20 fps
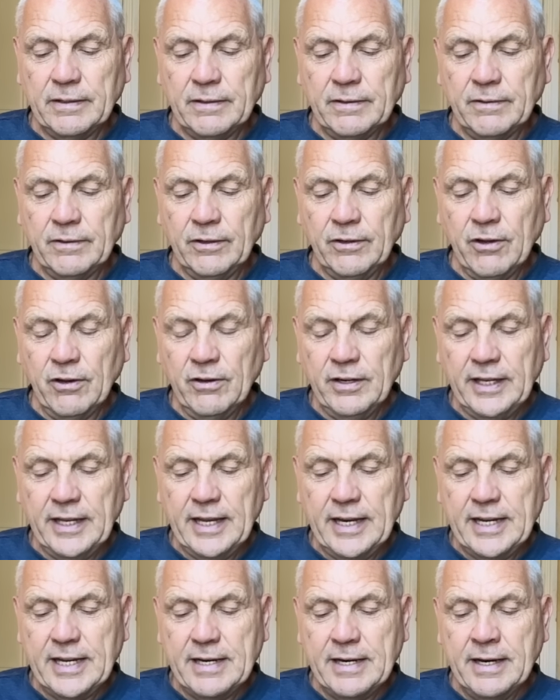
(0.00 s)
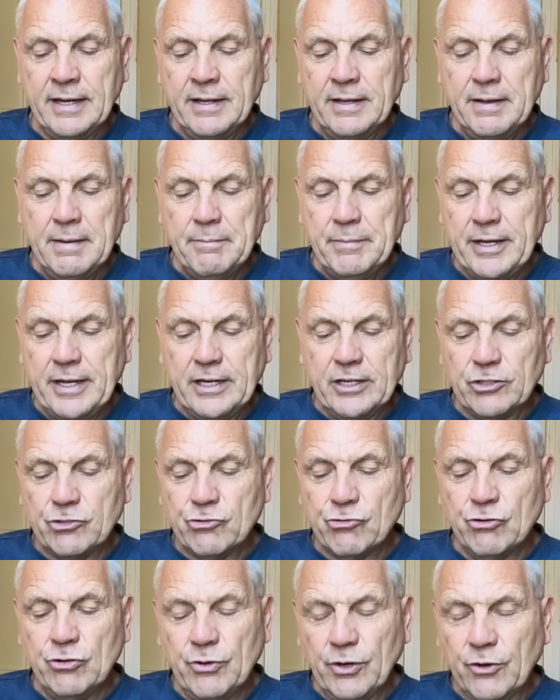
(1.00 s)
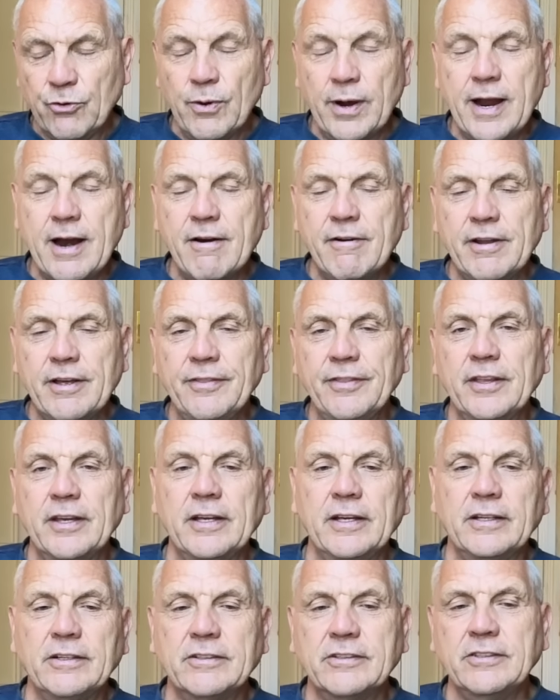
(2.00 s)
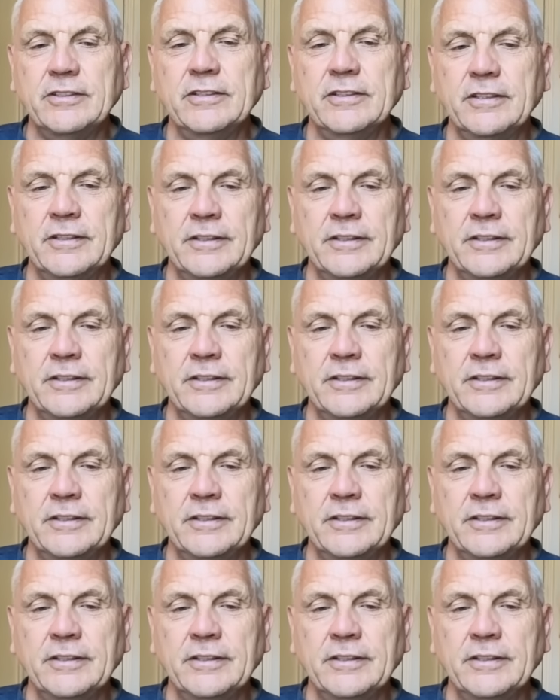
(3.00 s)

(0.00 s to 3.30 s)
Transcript: I'm kind of getting, being a true Aquarian, that